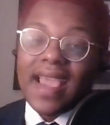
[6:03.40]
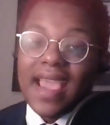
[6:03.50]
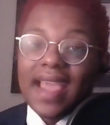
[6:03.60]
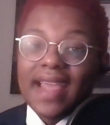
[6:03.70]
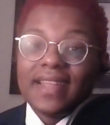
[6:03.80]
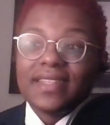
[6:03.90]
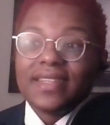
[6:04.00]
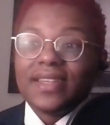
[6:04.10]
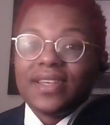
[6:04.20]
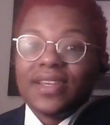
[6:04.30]
And
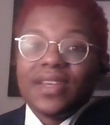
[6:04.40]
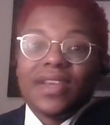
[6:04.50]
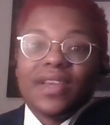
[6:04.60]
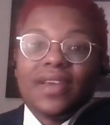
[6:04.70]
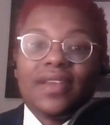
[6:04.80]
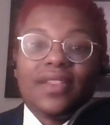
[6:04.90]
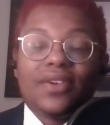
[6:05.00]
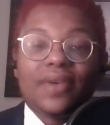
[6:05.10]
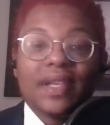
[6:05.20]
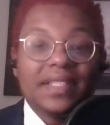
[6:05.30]
the
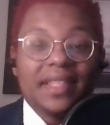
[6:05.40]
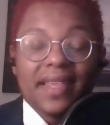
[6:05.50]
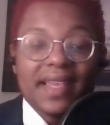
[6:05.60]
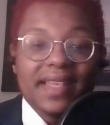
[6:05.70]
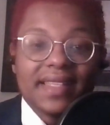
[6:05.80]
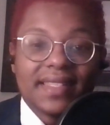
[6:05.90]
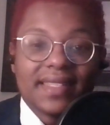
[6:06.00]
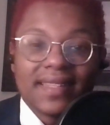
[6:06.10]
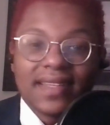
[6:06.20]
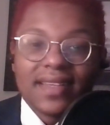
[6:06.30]
crazy thing is,